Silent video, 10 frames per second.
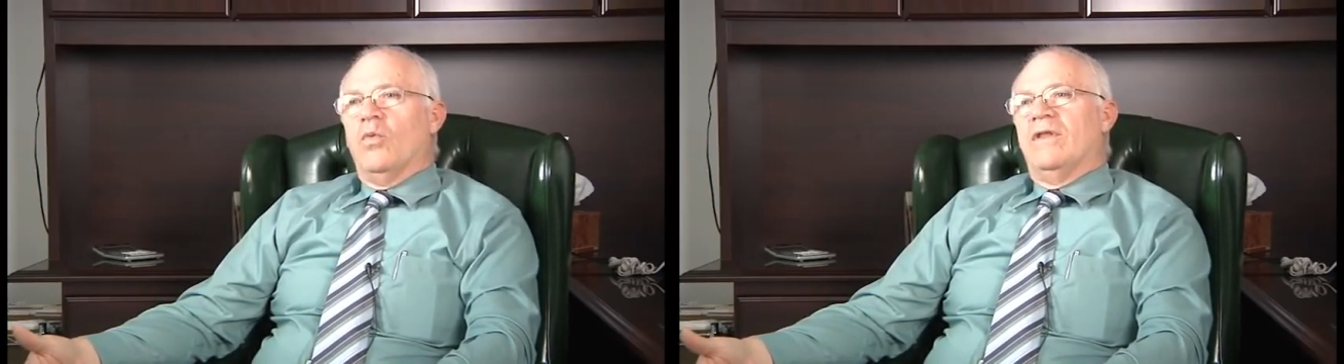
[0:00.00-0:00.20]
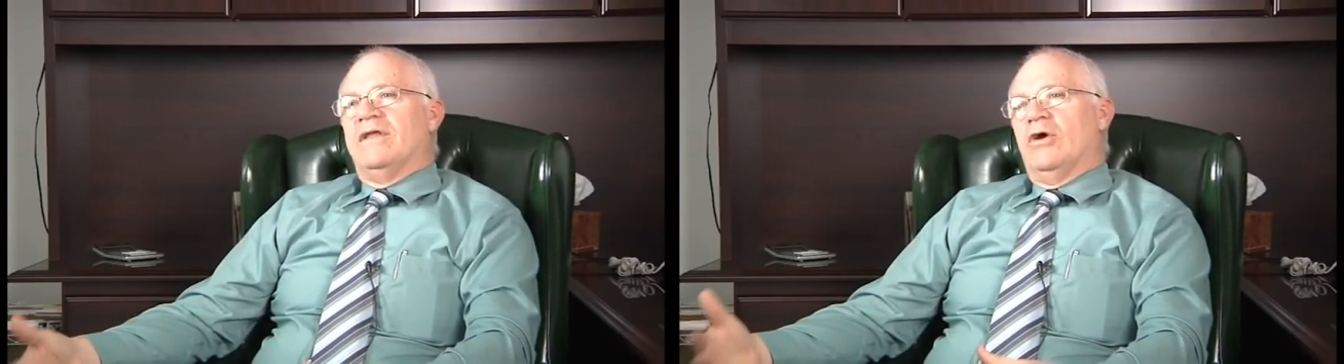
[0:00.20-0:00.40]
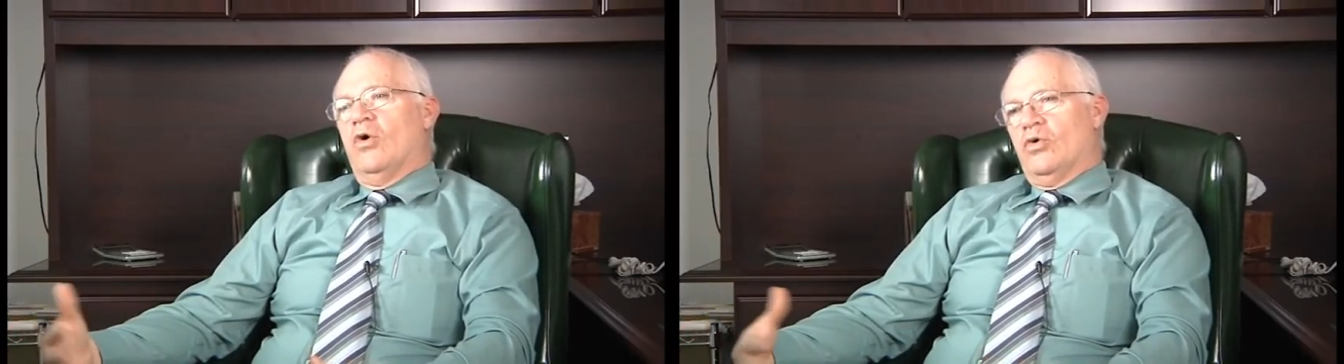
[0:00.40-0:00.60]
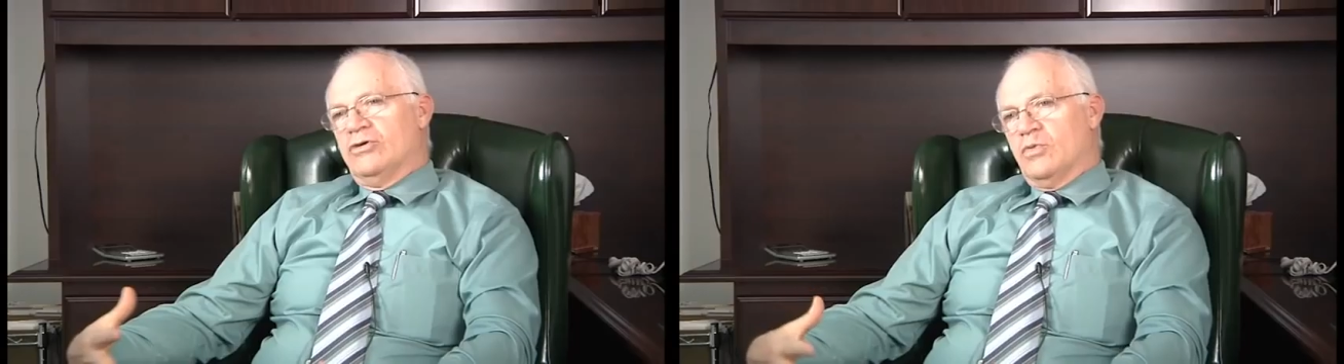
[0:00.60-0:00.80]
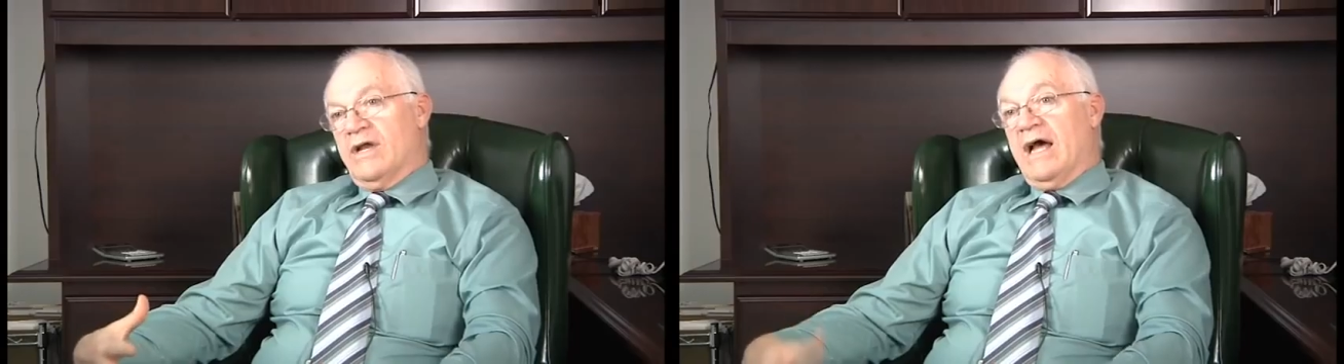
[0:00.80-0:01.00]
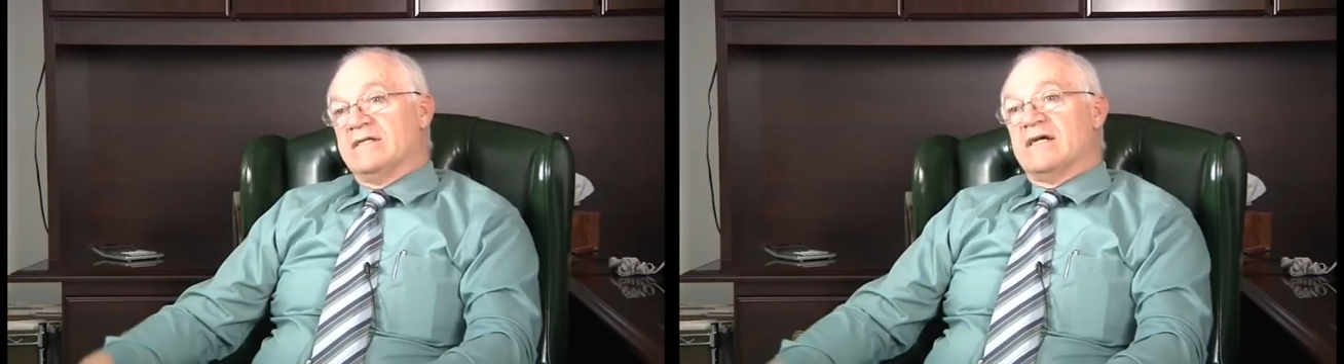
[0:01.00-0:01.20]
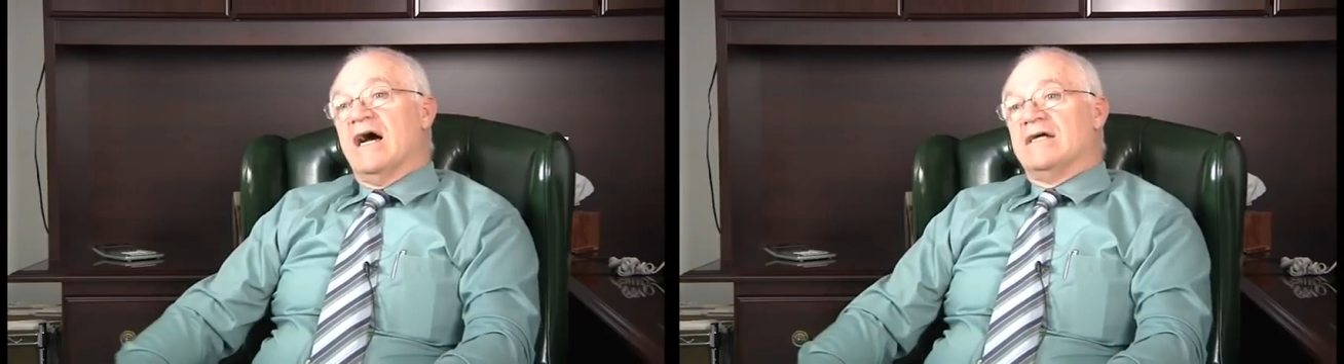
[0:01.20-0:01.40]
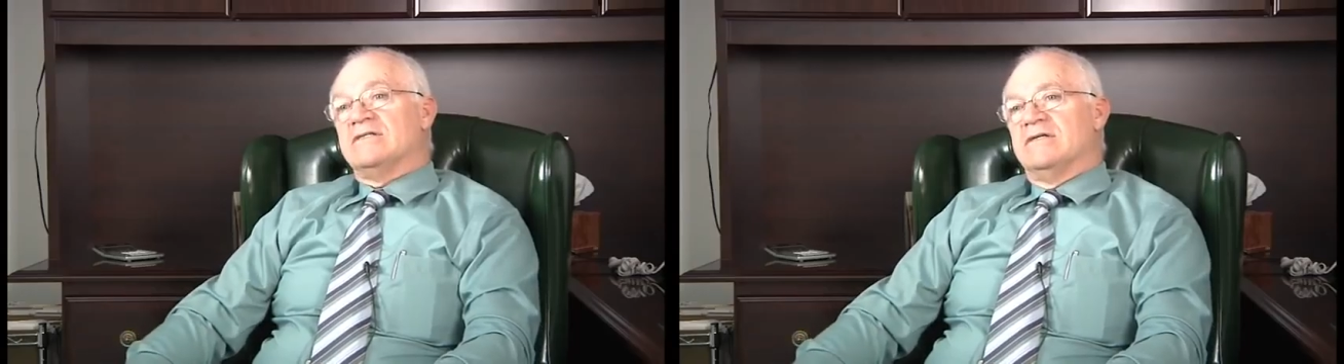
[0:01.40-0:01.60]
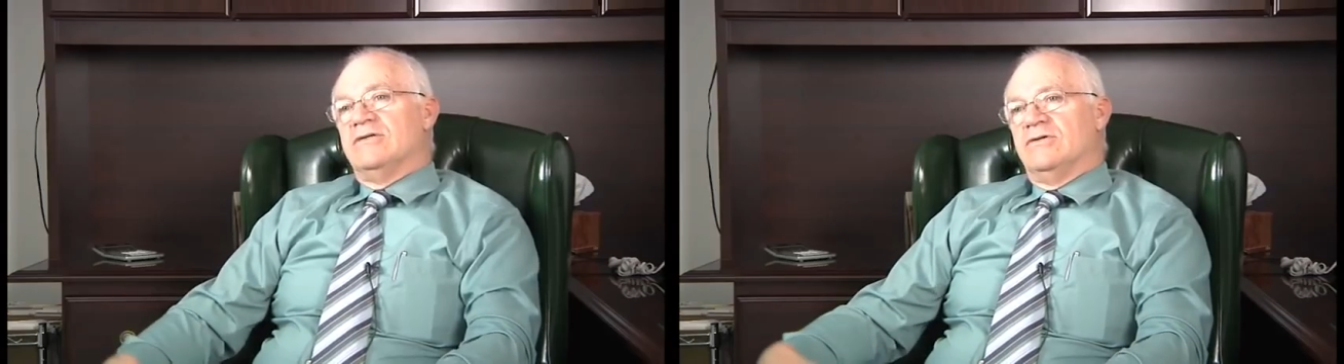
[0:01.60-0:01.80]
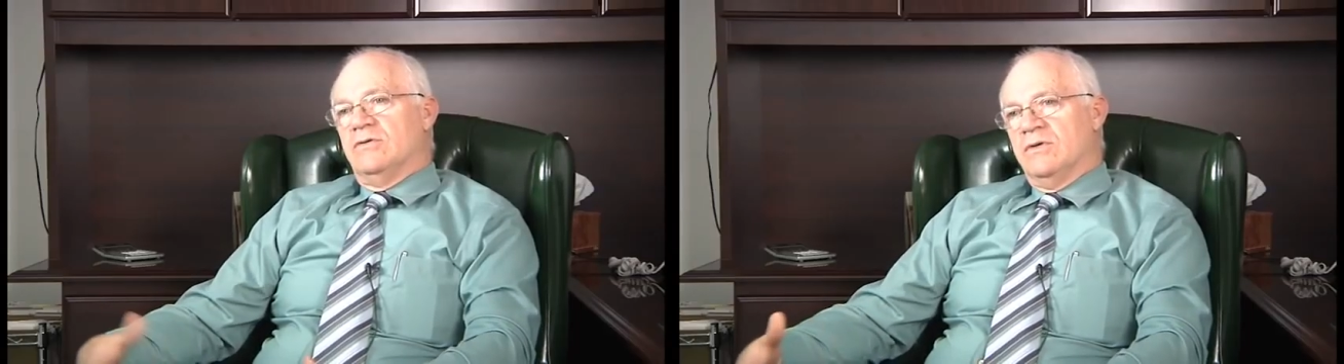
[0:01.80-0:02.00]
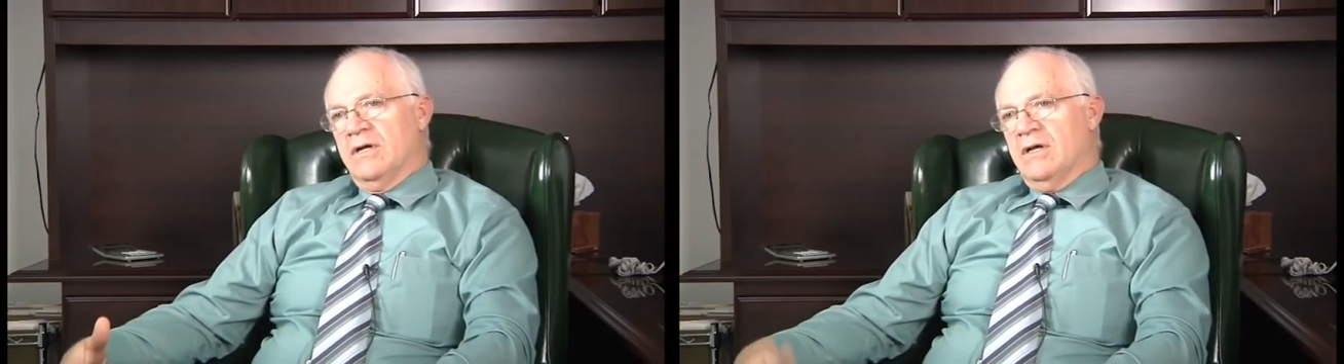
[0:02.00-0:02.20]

when the owners would ask us to do